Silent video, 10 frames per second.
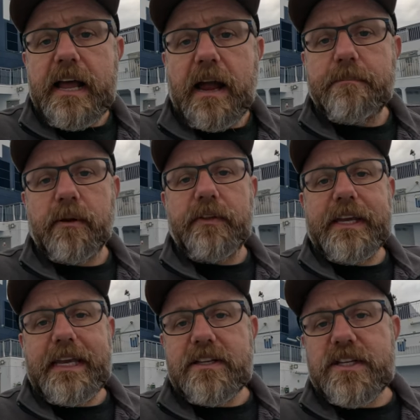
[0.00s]
I pulled
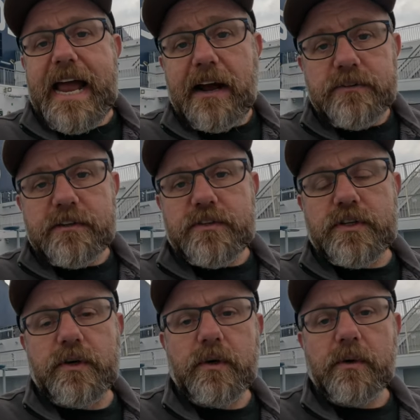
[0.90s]
the kids out of
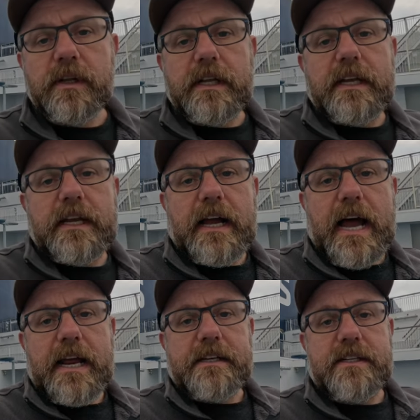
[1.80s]
school
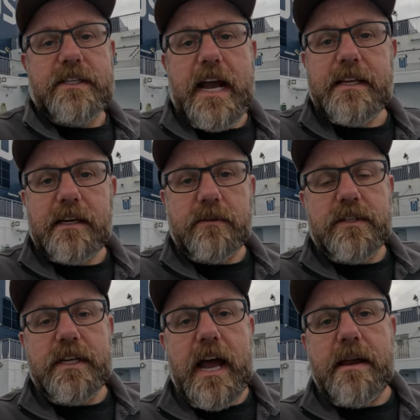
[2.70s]
and I decided it
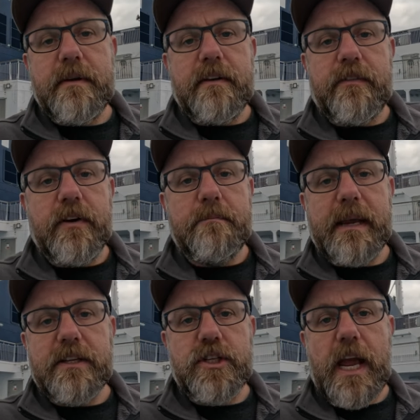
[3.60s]
was time for a big